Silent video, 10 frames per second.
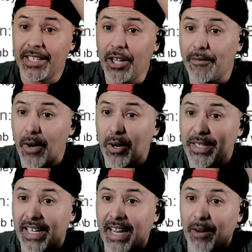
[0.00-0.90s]
Y'all
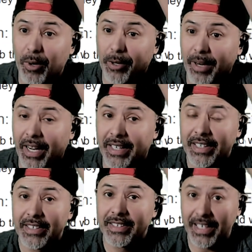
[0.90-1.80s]
focused on that word, right?
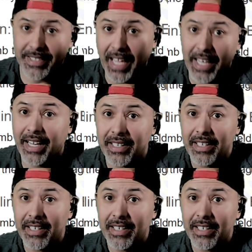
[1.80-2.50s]
They said it.